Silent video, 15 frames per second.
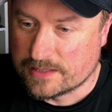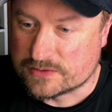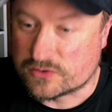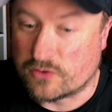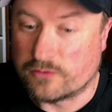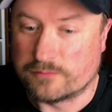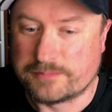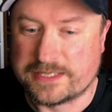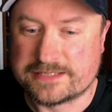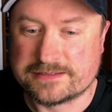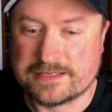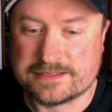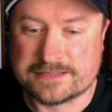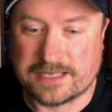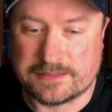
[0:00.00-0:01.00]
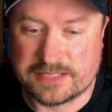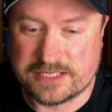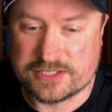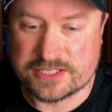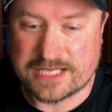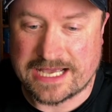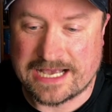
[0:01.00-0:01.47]
So Pizza
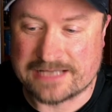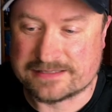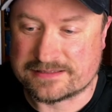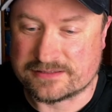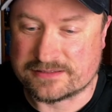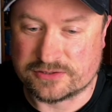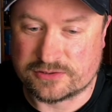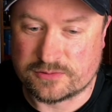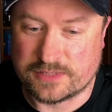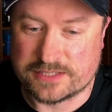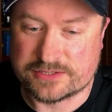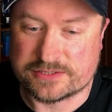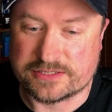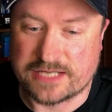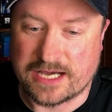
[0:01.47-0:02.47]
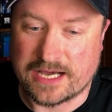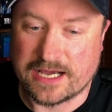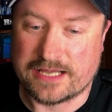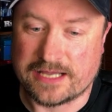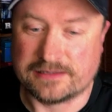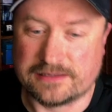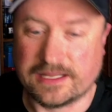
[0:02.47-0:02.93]
Ninja asks a good question.
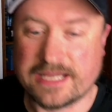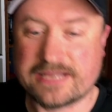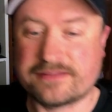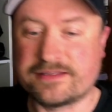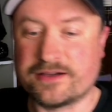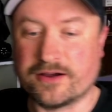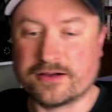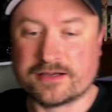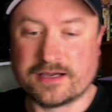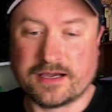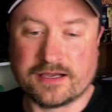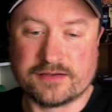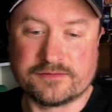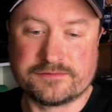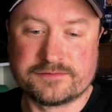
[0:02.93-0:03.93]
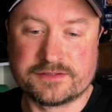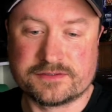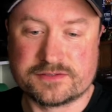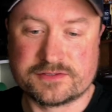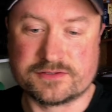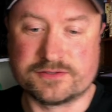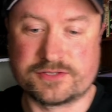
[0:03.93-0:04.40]
I like the archived
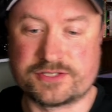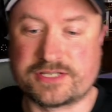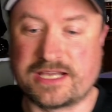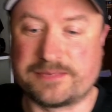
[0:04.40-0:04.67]
search